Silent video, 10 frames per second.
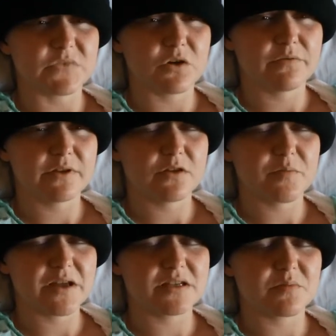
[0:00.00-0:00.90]
hopefully
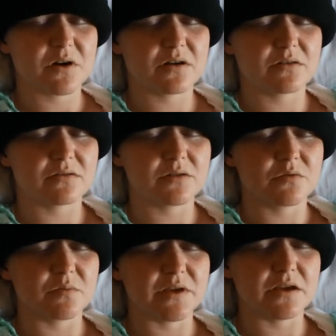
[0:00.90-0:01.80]
by tomorrow
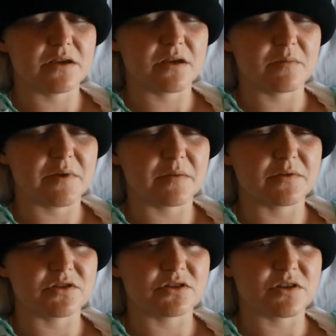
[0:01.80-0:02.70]
I'll be able
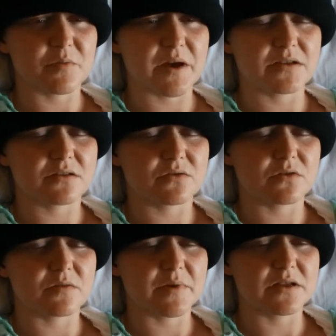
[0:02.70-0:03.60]
to just go back to the
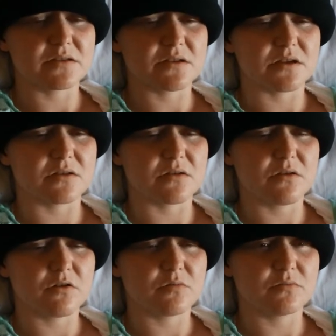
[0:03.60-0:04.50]
oral meds and go
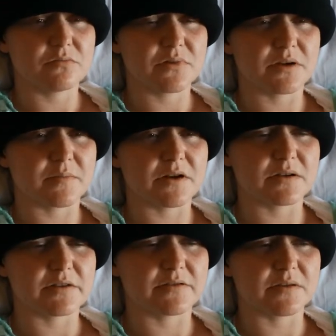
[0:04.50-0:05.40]
home. But I'm gonna
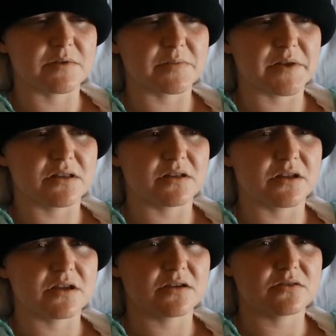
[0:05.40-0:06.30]
definitely be spending the
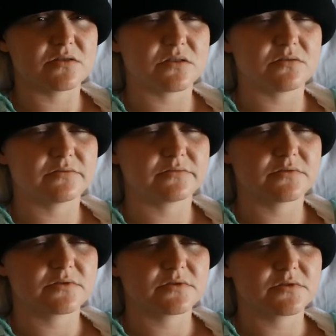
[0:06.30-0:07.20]
night here, so
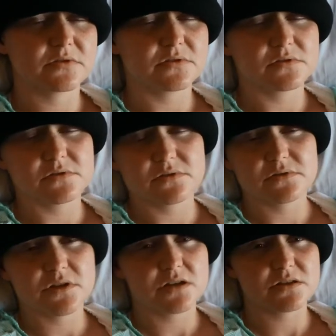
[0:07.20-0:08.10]

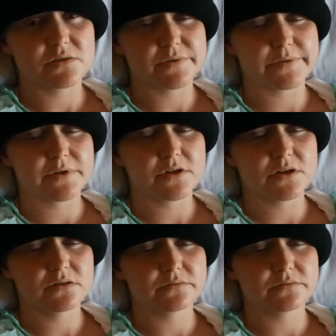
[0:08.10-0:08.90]
that's where we are.